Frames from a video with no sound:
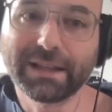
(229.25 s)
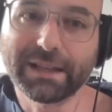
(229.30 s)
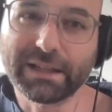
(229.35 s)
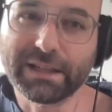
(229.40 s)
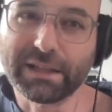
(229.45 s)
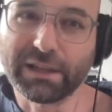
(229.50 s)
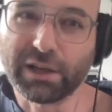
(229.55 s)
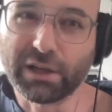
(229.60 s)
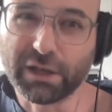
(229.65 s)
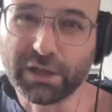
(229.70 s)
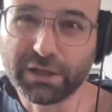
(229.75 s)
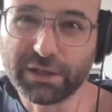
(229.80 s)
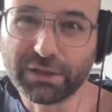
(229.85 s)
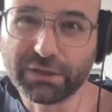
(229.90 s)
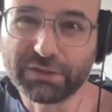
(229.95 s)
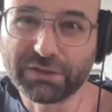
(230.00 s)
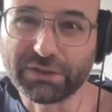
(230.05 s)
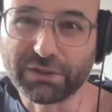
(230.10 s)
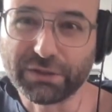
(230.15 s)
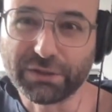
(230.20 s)

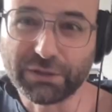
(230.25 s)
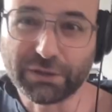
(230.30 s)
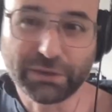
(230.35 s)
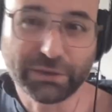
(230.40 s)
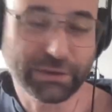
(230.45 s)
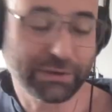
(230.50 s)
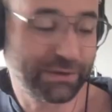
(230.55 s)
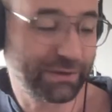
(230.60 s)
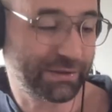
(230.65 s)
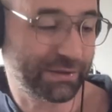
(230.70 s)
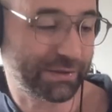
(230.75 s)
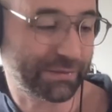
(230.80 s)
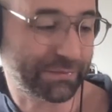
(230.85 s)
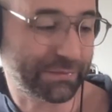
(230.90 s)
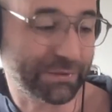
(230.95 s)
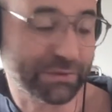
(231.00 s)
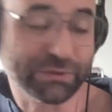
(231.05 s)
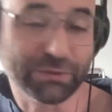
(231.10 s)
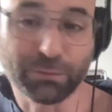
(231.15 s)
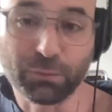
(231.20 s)
hardest are not the
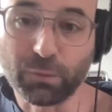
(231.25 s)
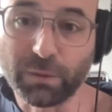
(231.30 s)
first